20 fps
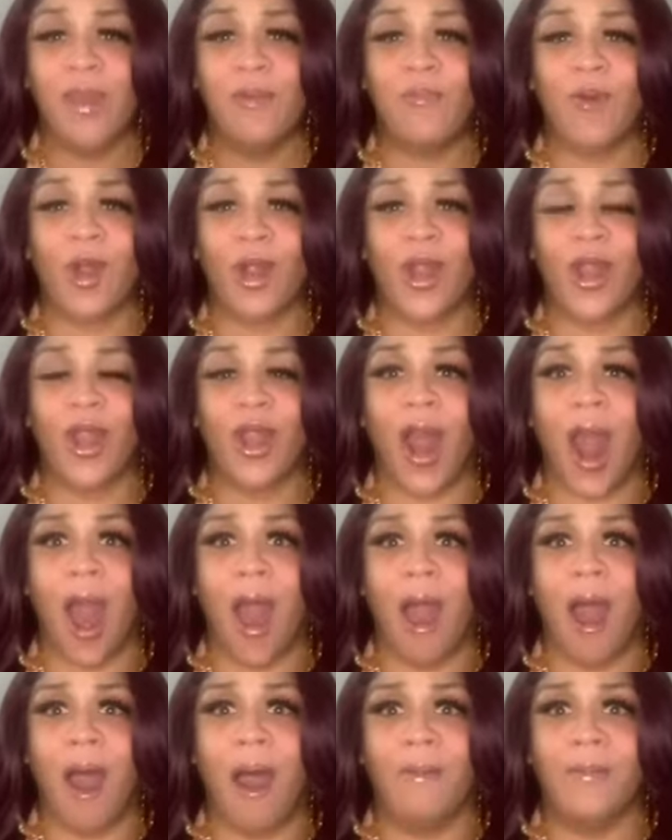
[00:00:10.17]
were
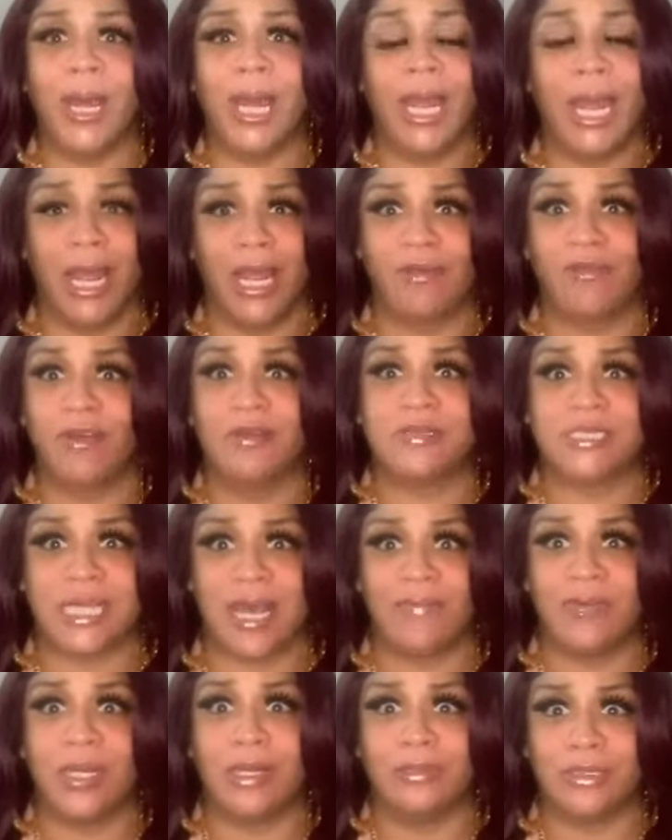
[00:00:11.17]
a hit group,
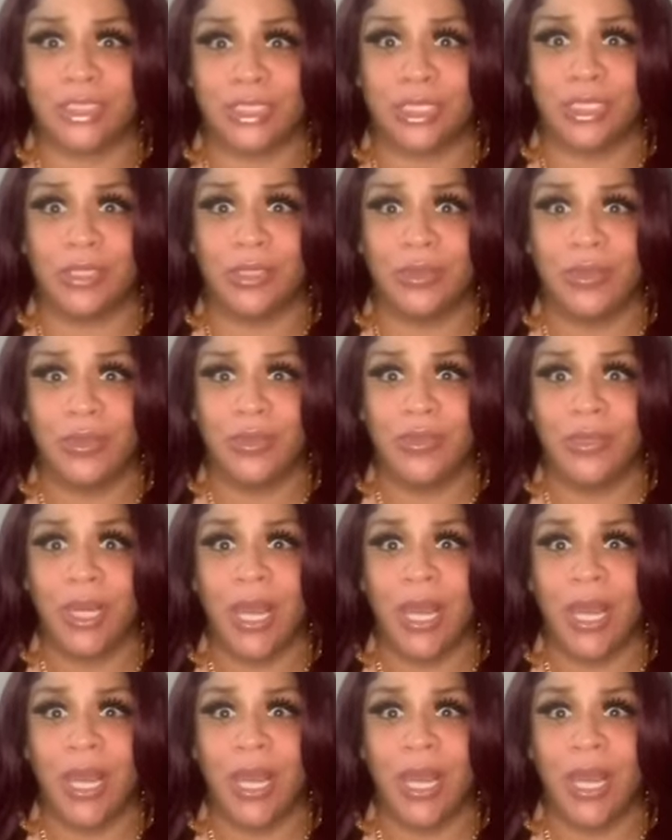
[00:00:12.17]
702,